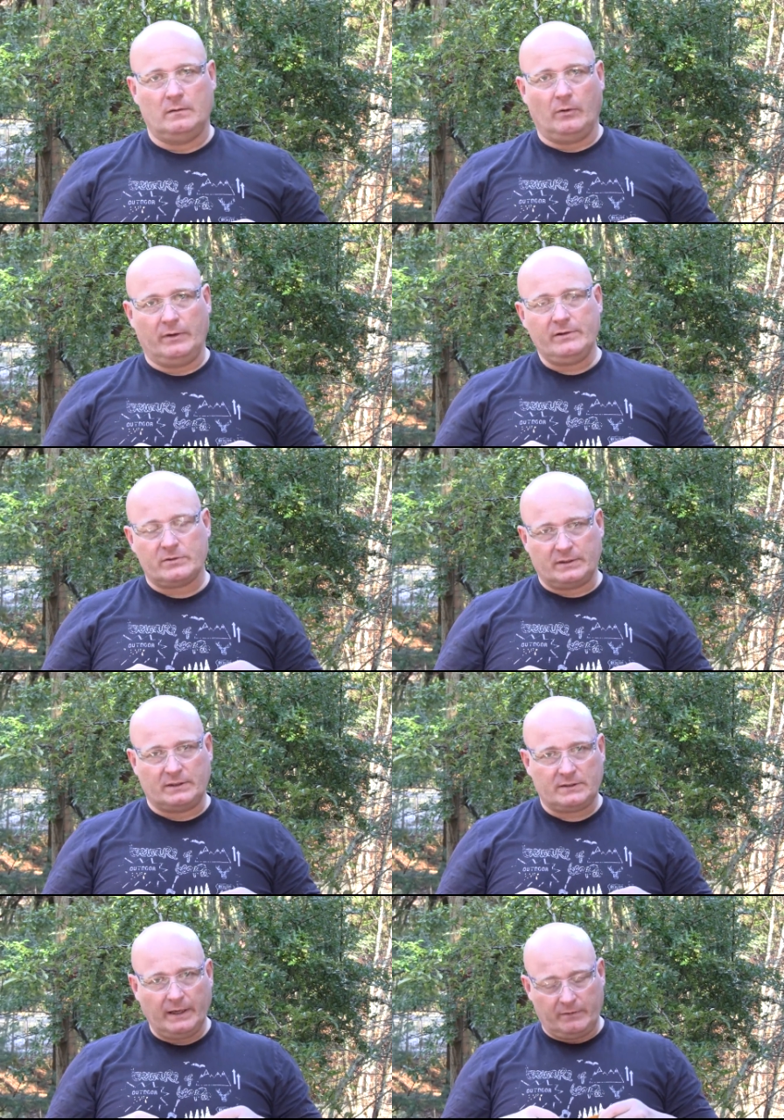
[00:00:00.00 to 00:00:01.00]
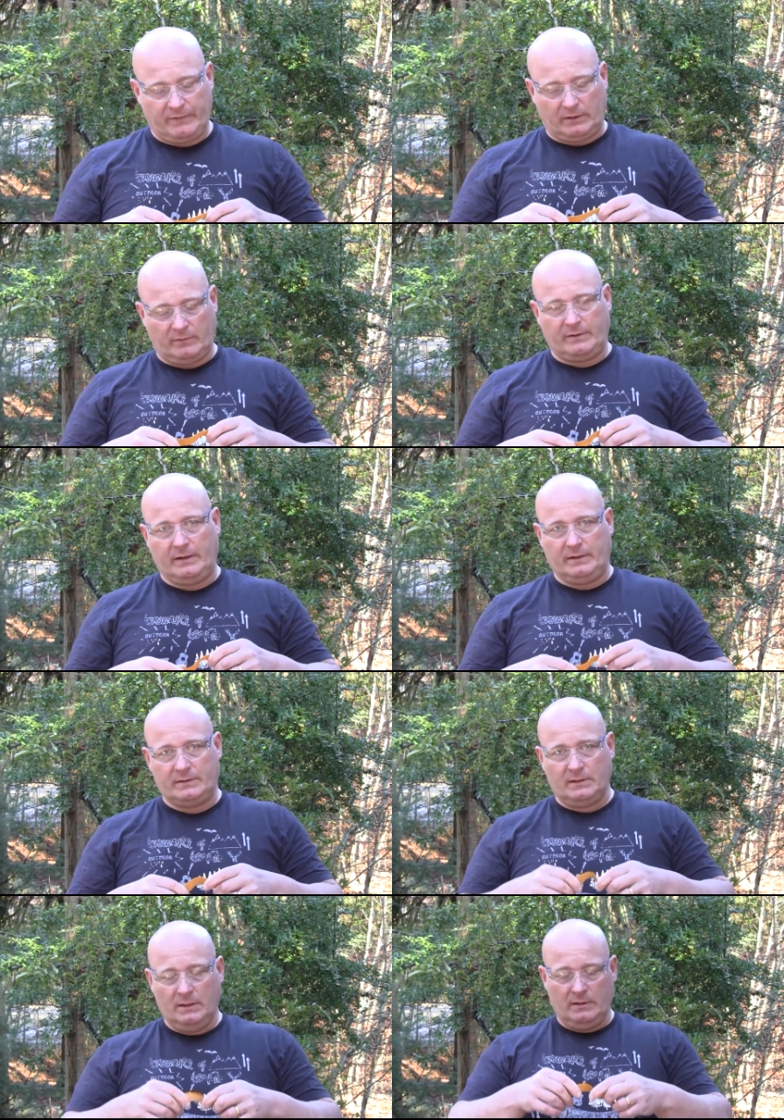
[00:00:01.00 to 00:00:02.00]
Now an interesting side effect of that
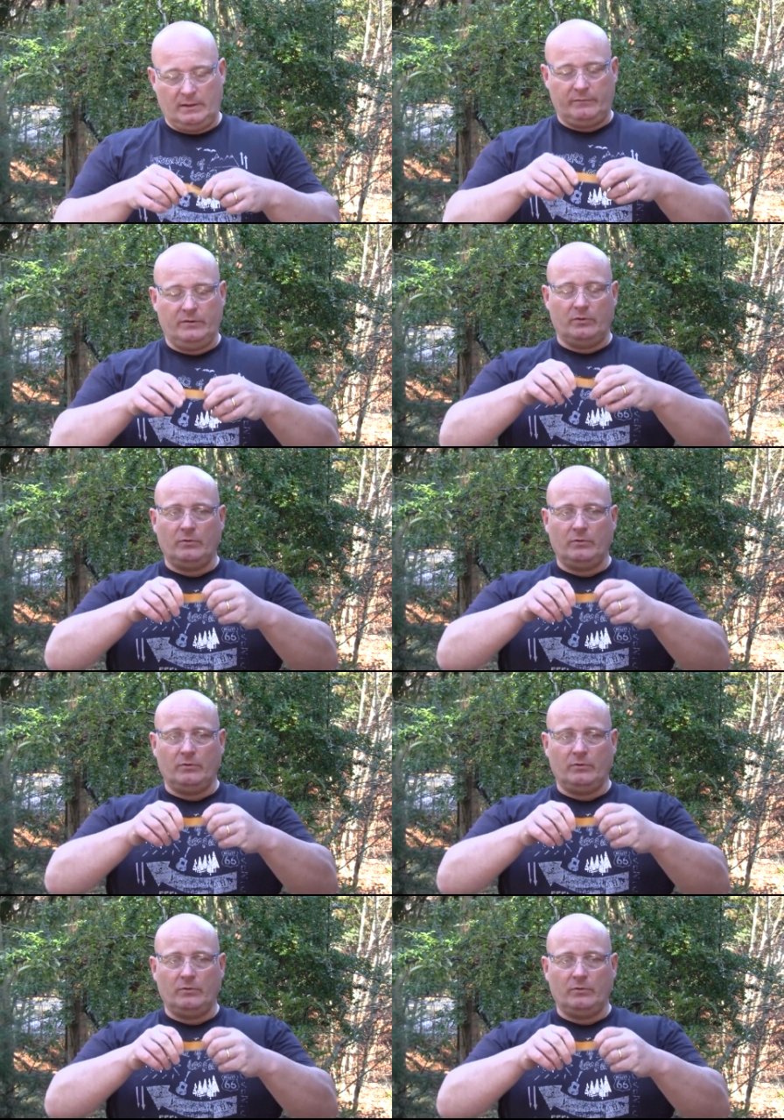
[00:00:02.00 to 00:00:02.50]
is that if you